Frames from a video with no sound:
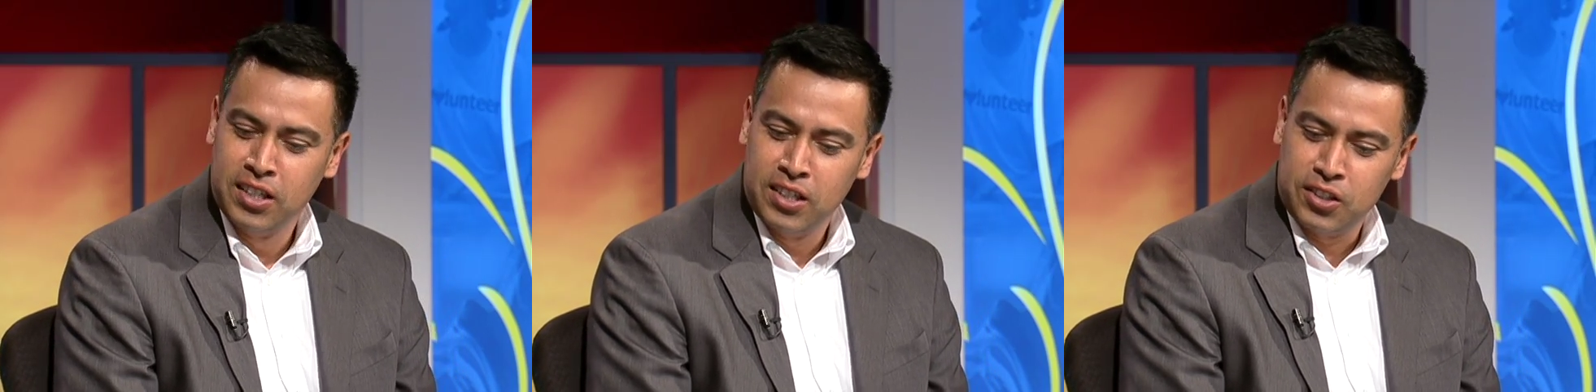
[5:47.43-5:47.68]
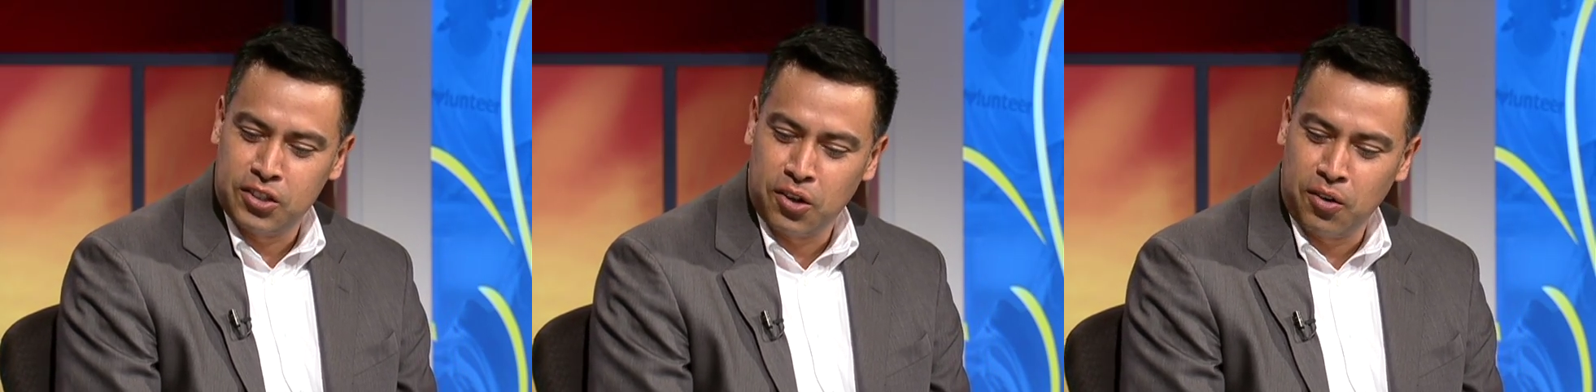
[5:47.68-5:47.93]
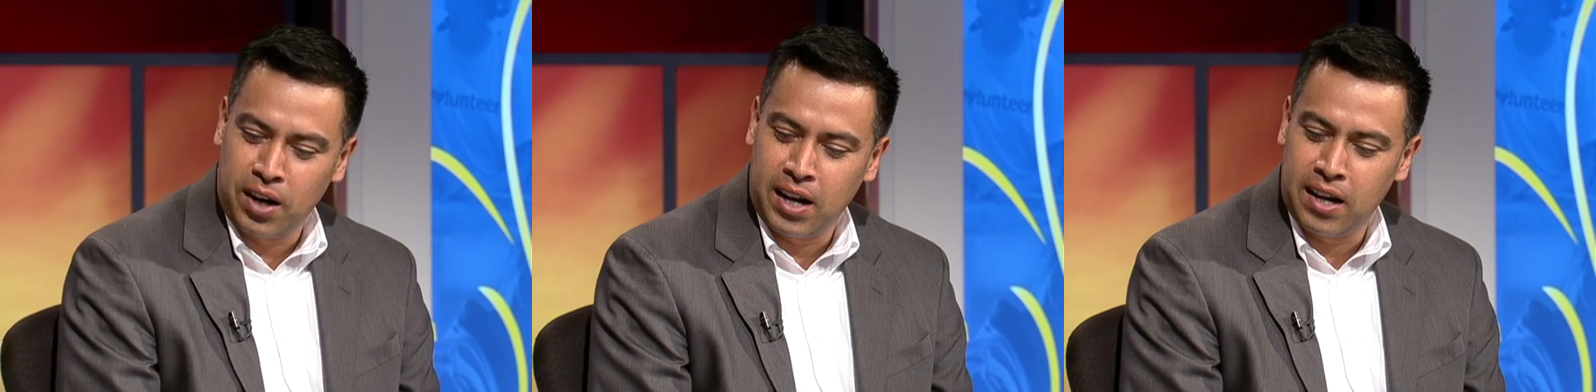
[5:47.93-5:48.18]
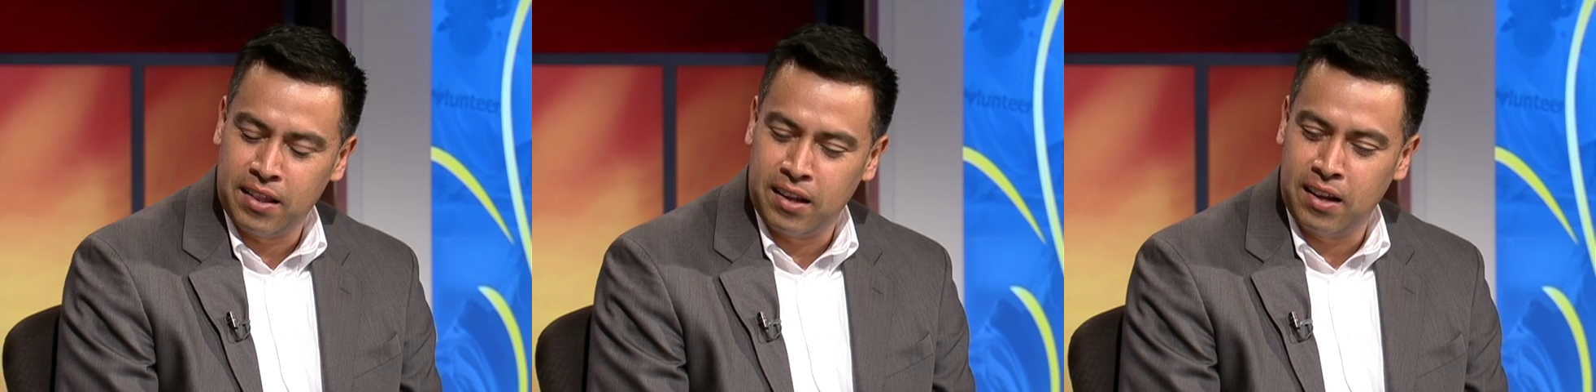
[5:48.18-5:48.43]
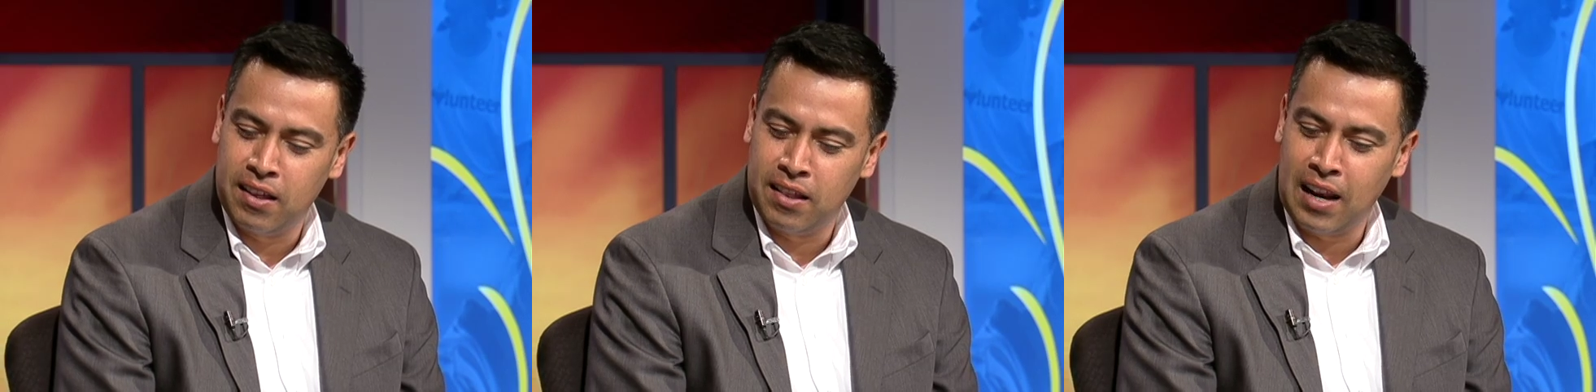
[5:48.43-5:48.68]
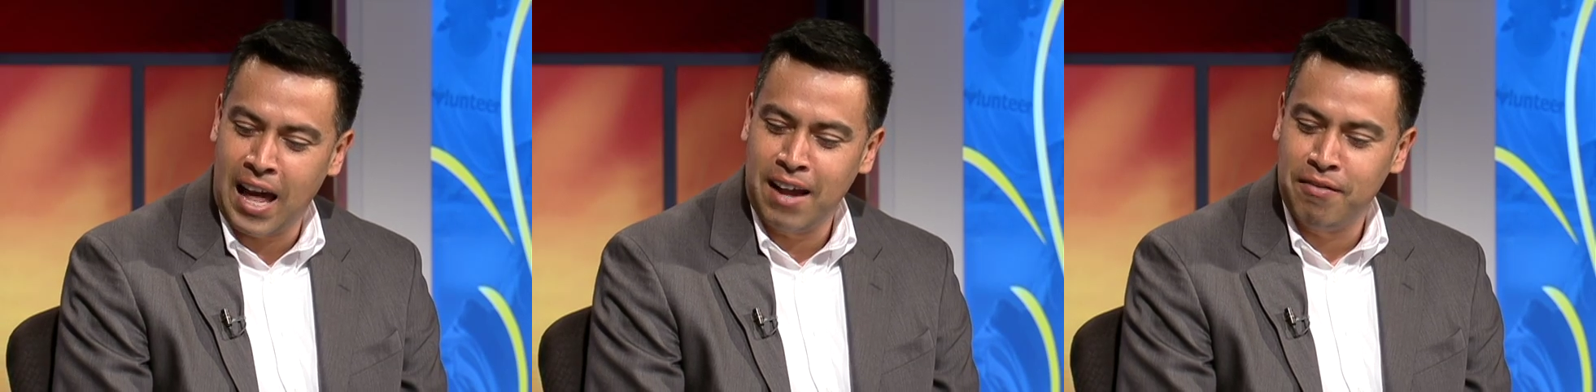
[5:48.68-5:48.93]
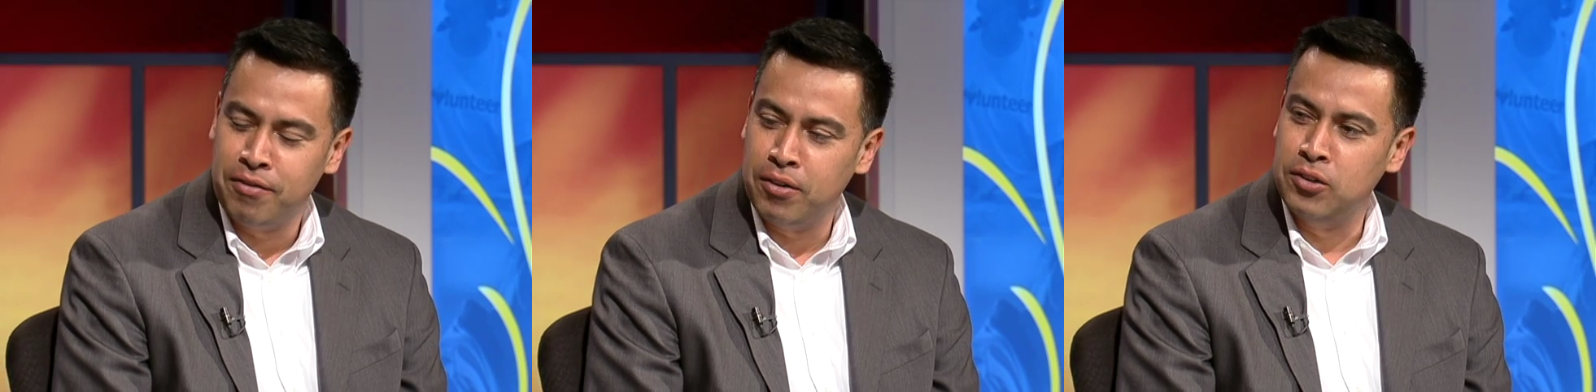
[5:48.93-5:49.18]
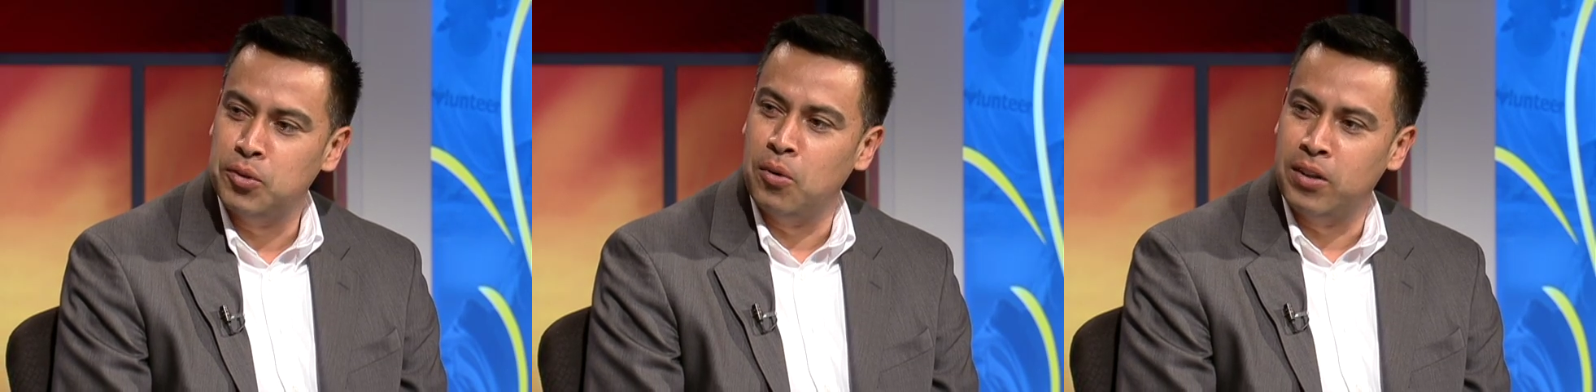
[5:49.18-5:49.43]
So uh, the the Latin
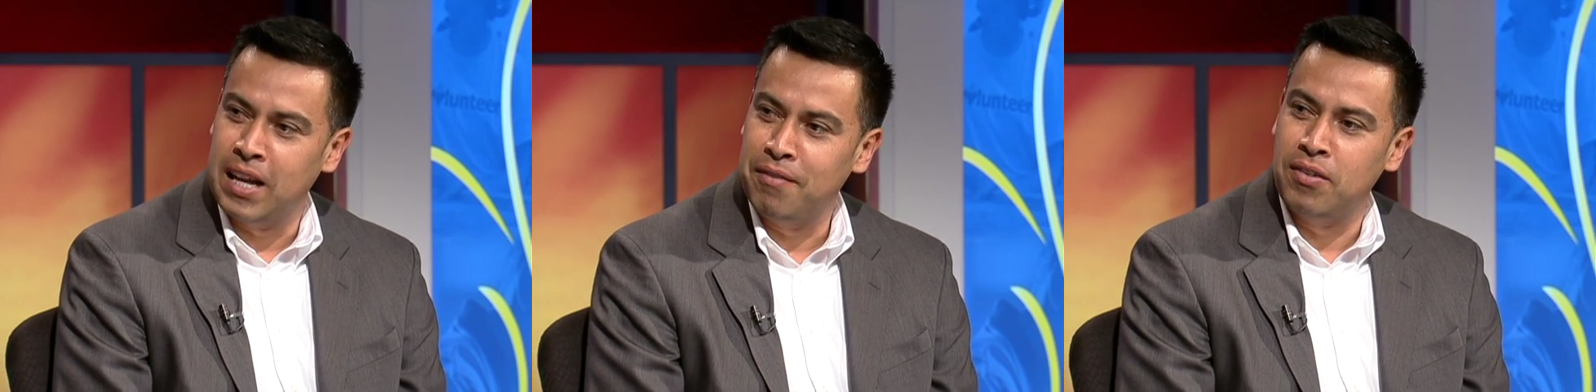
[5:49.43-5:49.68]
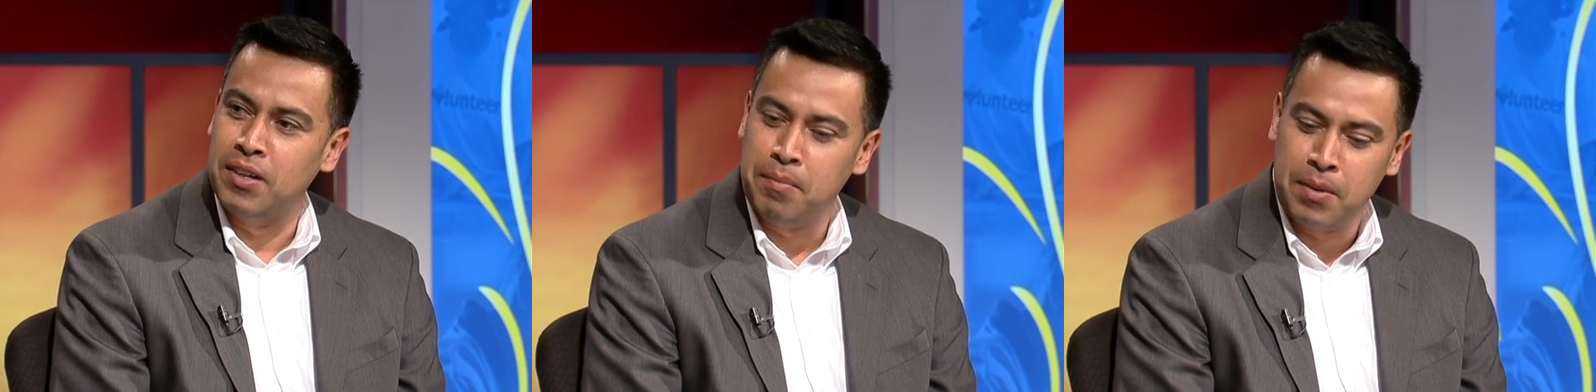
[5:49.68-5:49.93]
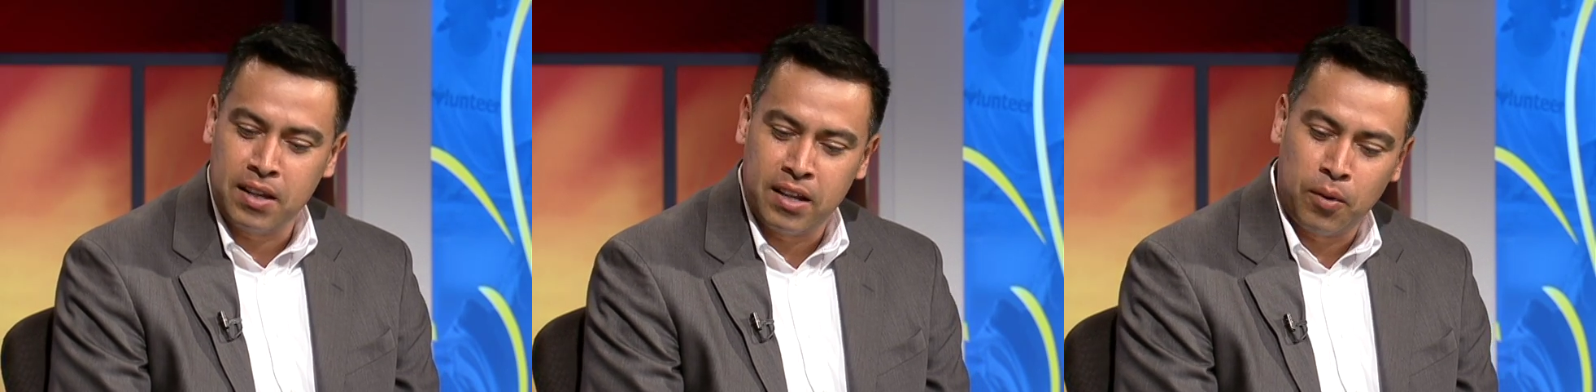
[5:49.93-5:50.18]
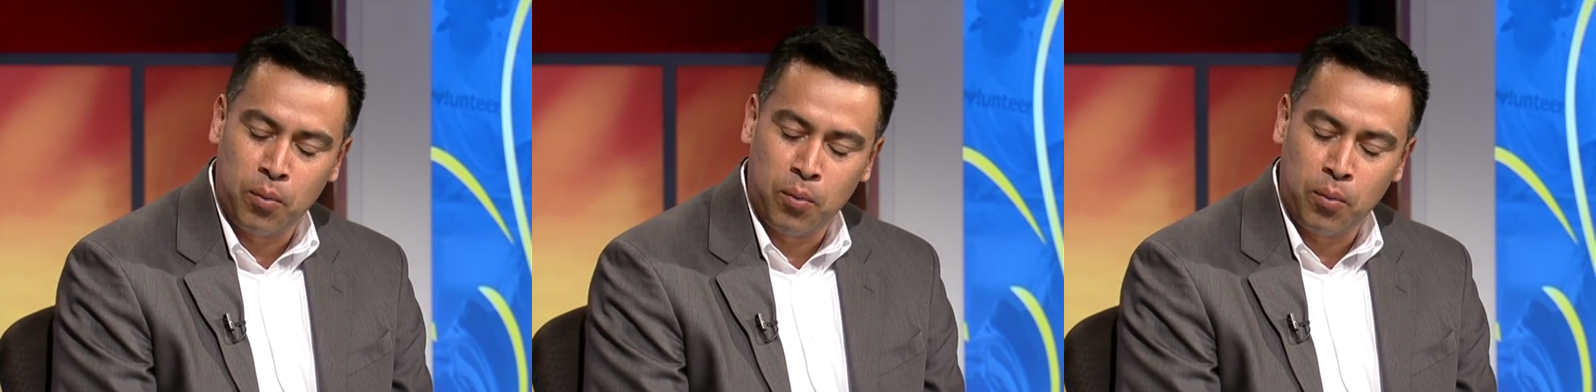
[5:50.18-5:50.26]
foods will definitely be there.